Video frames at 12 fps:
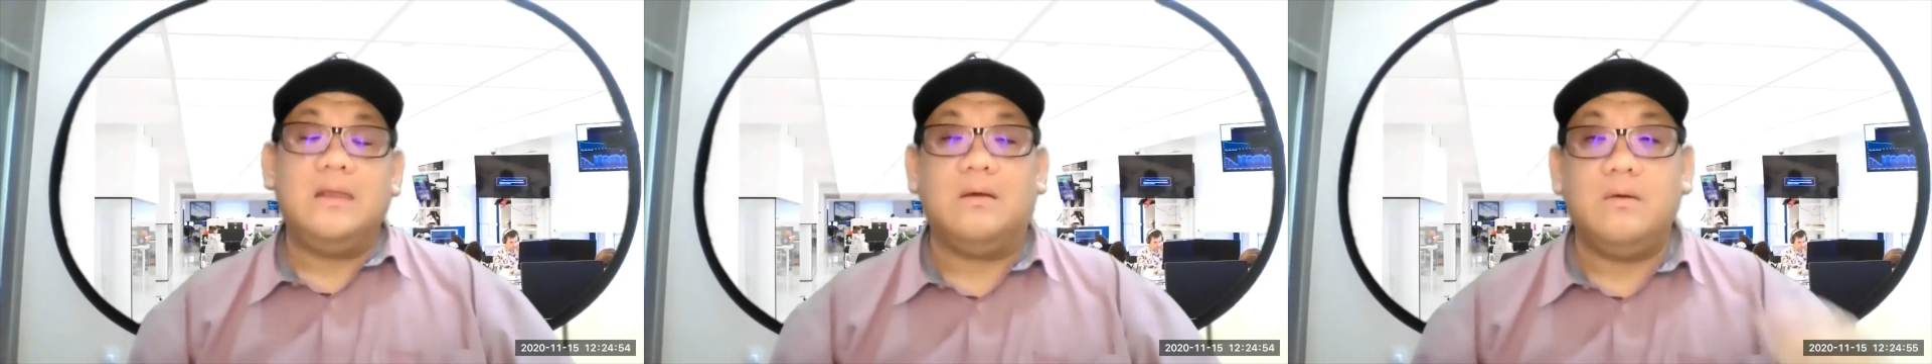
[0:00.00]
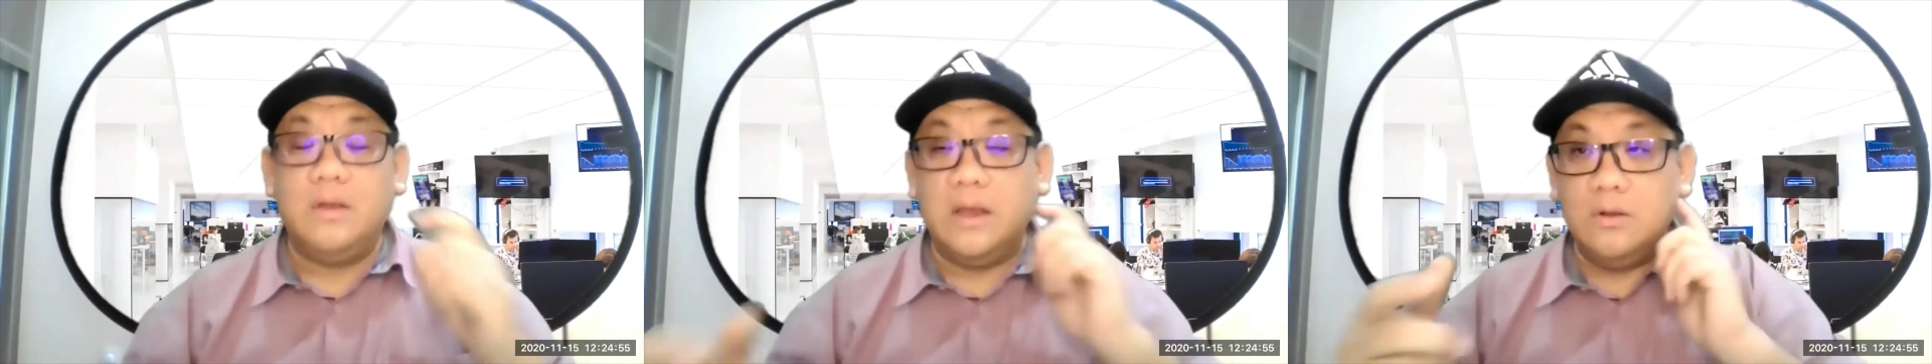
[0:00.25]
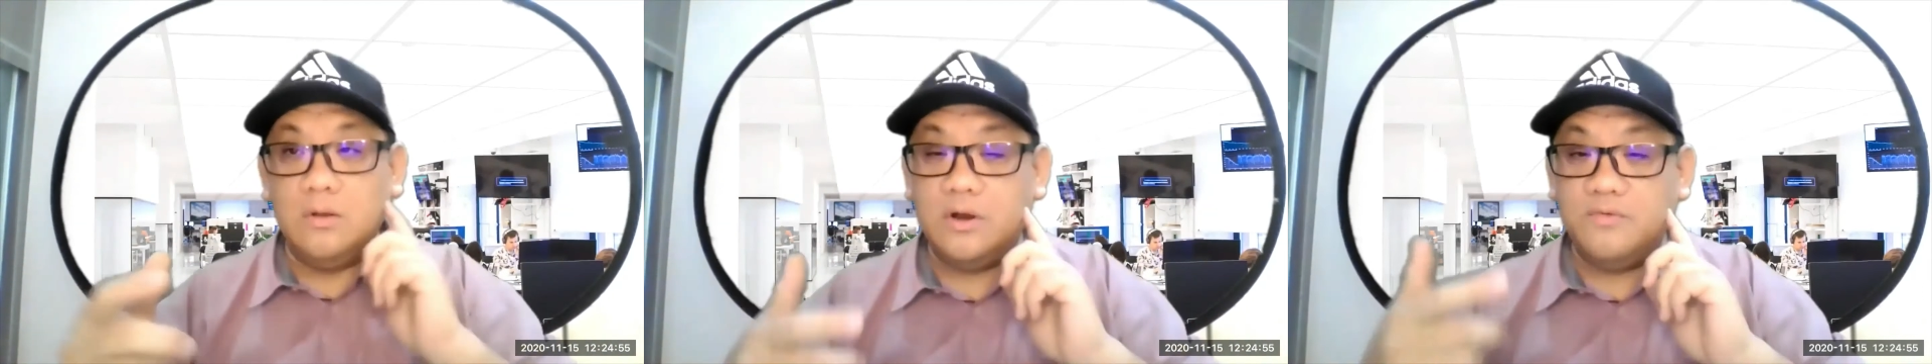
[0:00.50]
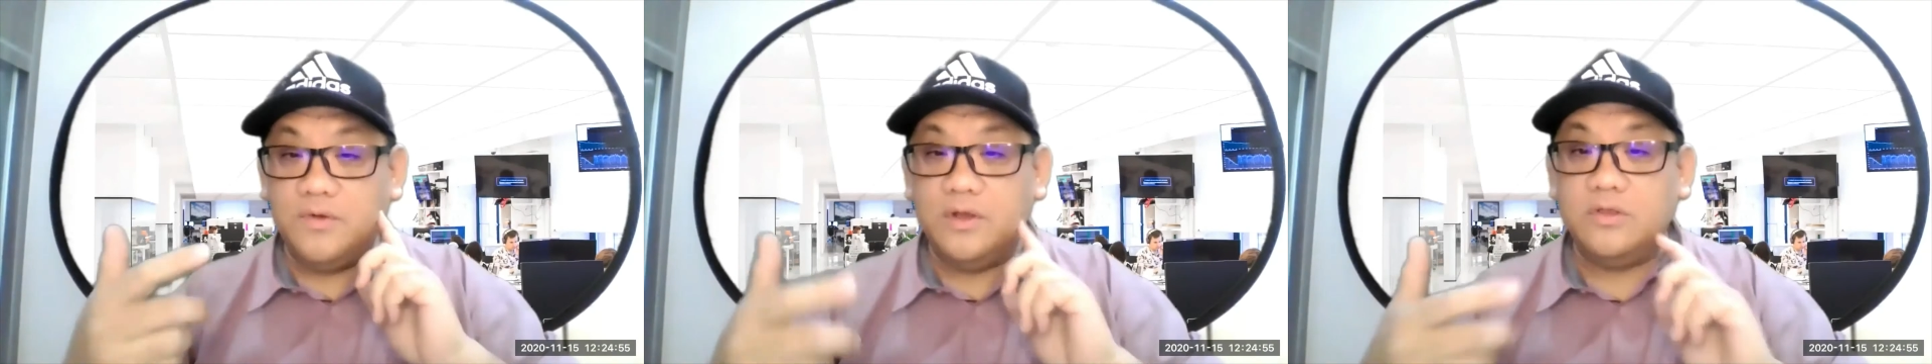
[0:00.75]
Now, in
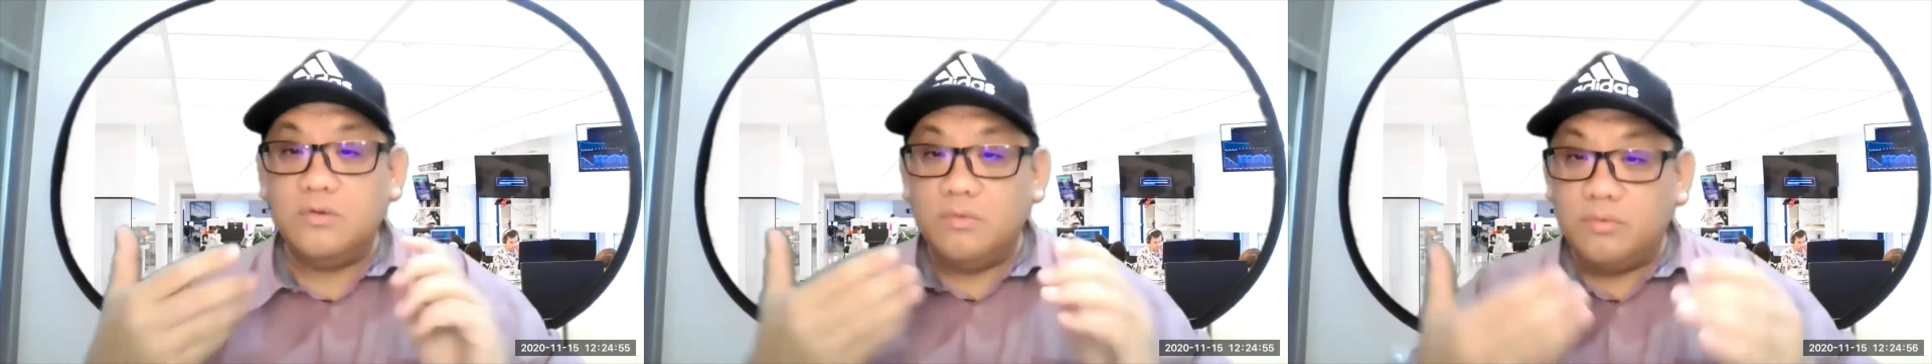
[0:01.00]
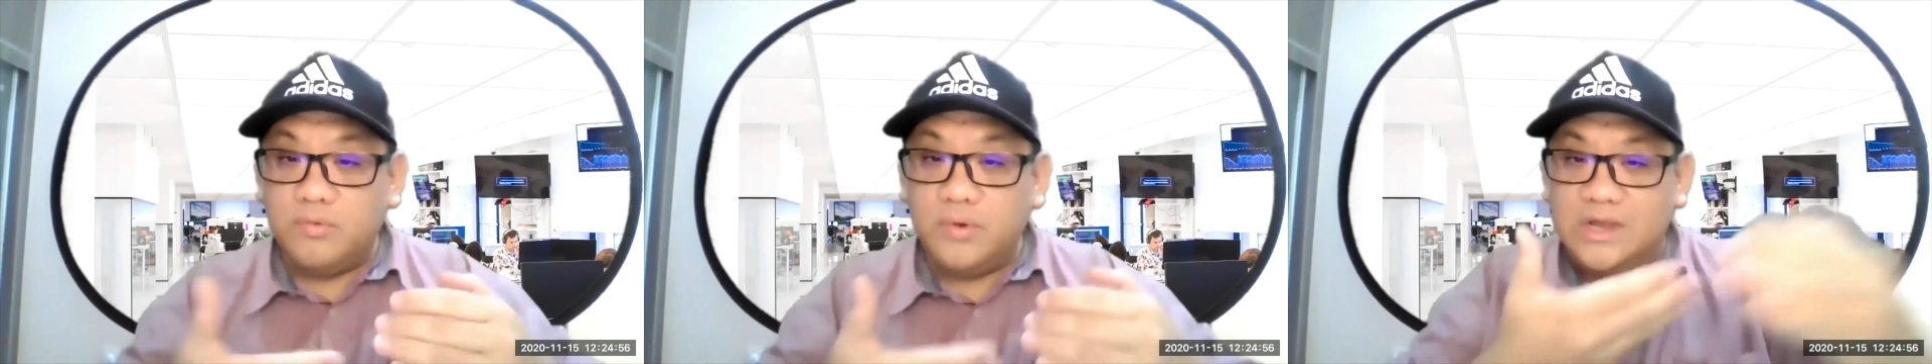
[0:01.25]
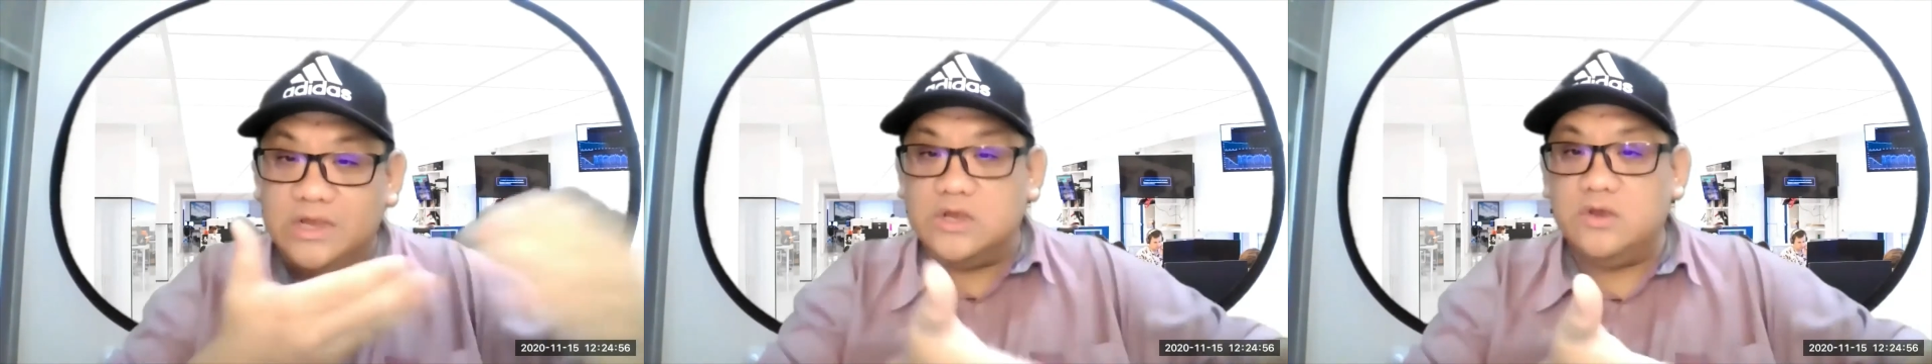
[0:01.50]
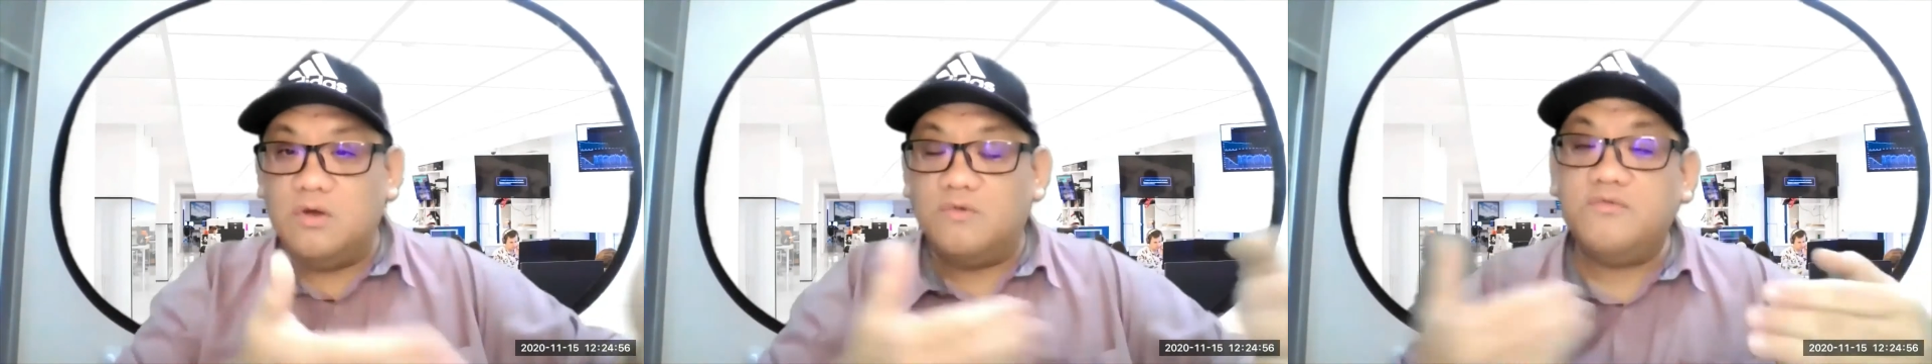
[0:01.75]
order for you to
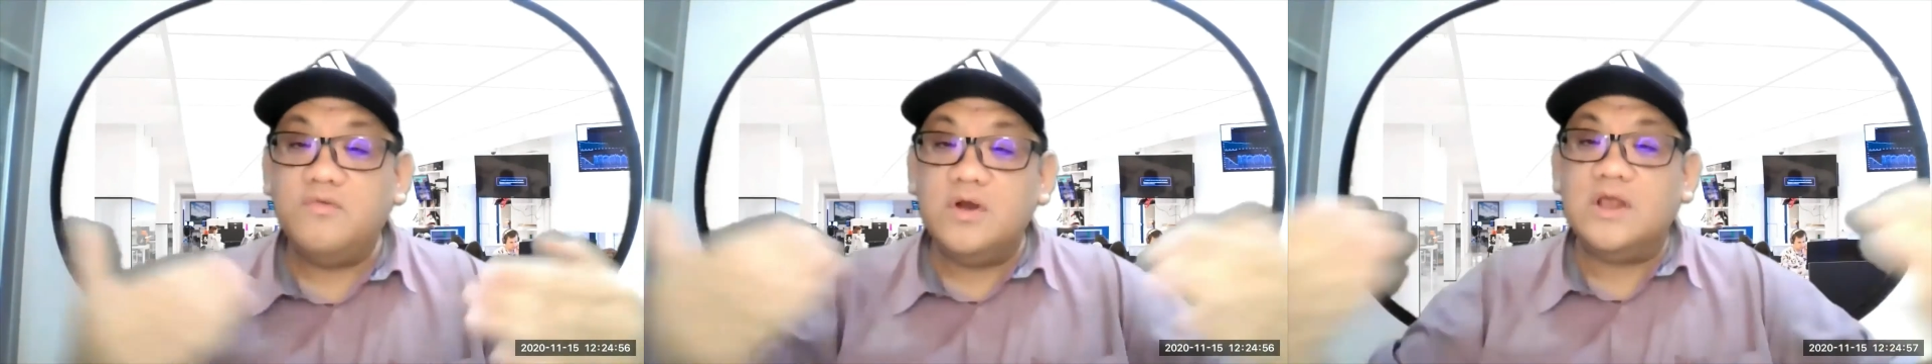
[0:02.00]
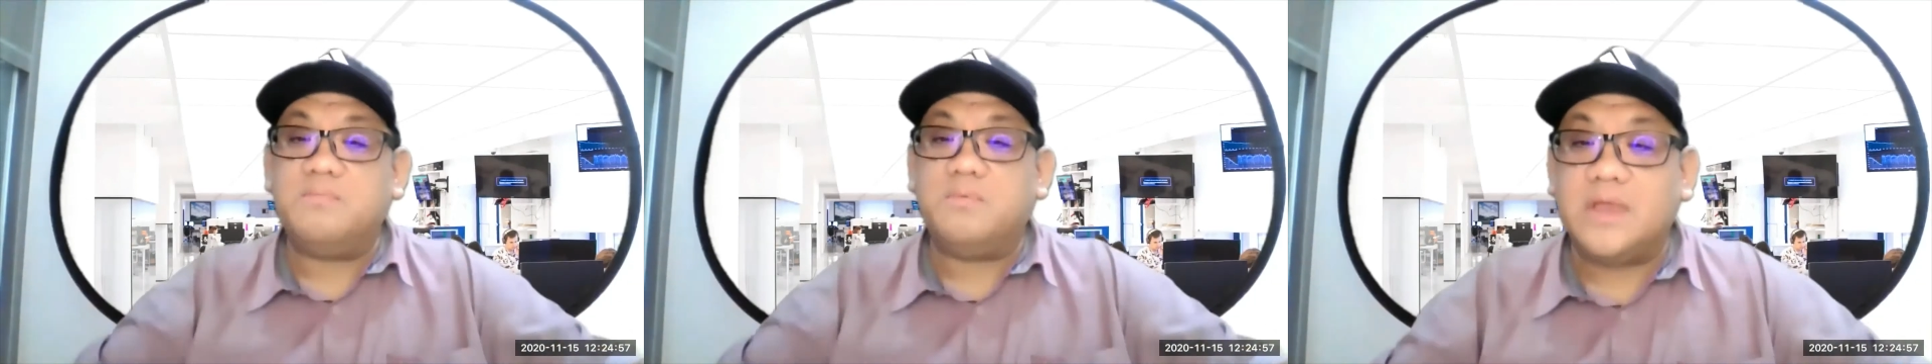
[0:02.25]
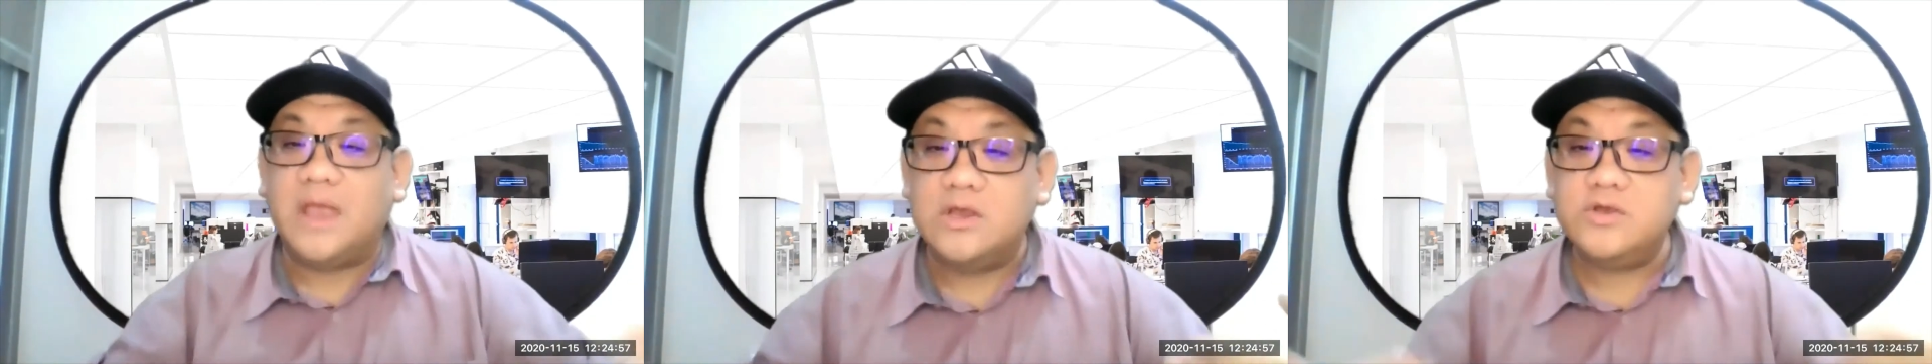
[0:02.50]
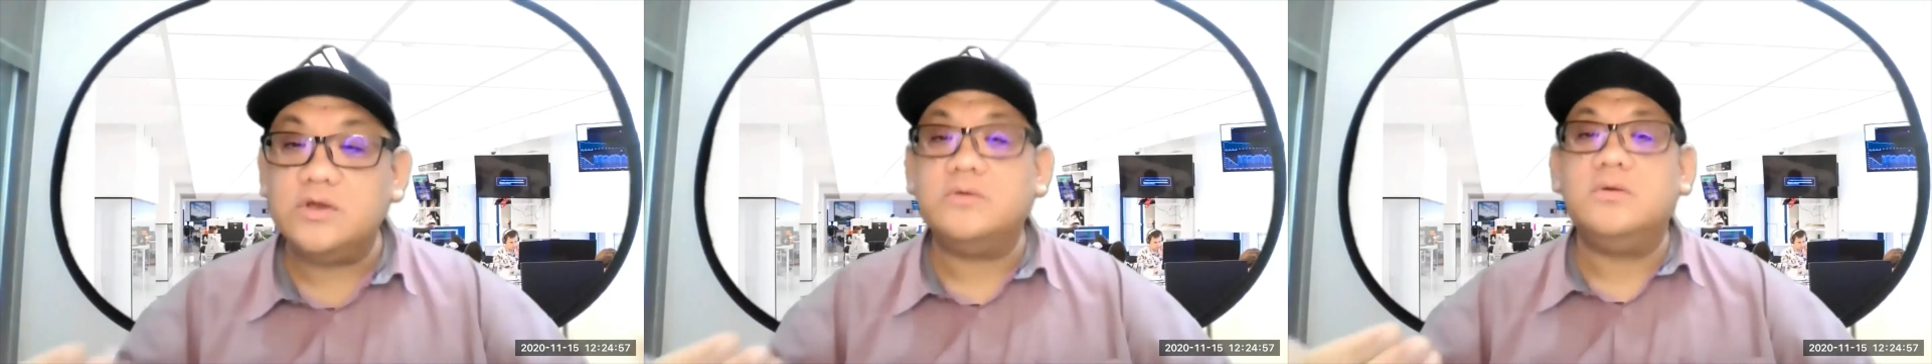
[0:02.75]
reach your fullest
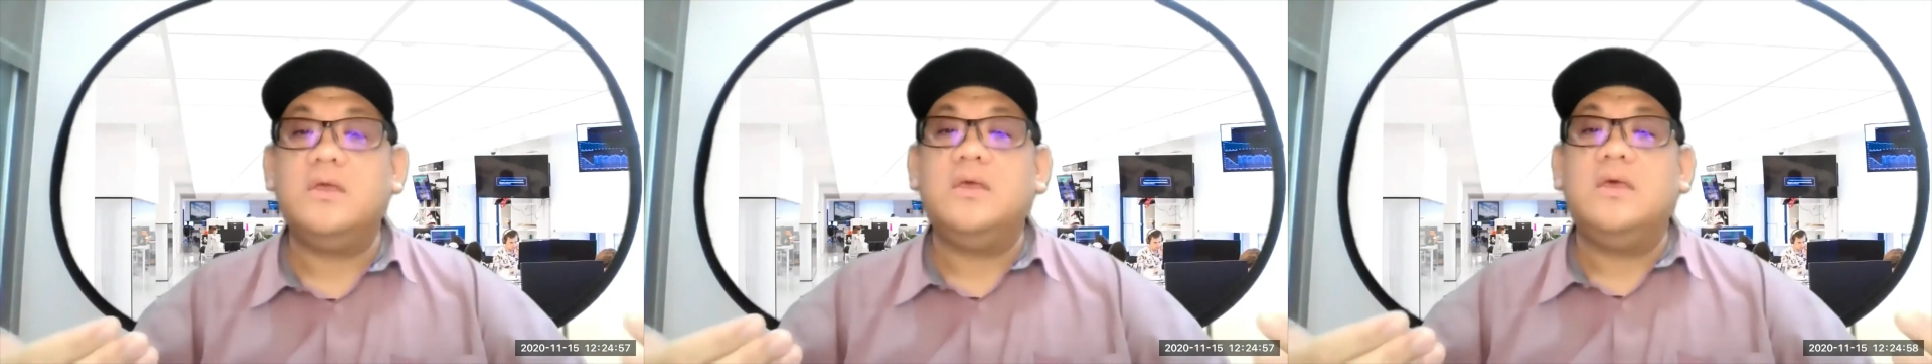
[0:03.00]
potential,